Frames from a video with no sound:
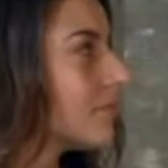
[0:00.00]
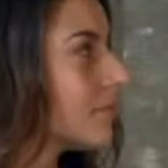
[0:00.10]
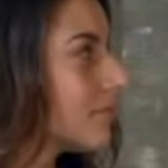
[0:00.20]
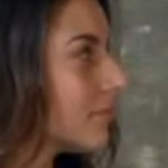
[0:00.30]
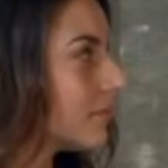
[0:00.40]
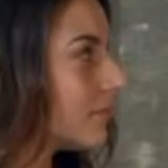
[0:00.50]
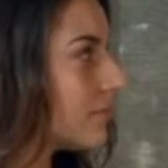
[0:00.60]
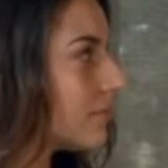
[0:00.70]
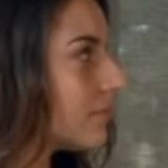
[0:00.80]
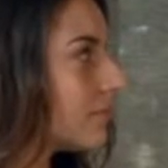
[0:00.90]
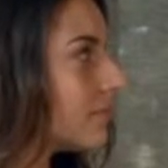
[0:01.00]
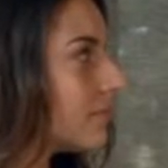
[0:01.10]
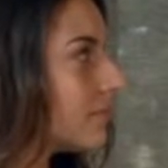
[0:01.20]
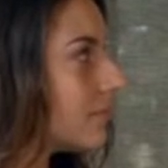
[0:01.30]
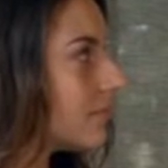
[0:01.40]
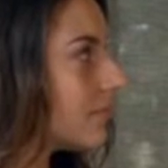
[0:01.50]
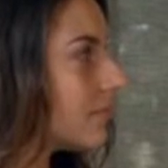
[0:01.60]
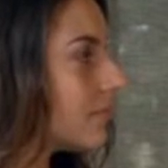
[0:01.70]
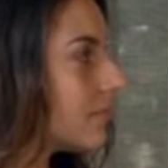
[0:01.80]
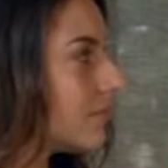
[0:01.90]

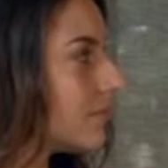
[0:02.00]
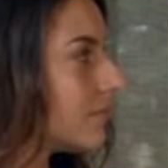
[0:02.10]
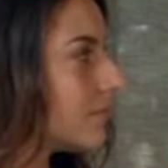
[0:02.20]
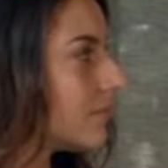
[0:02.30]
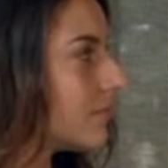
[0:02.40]
[no speech]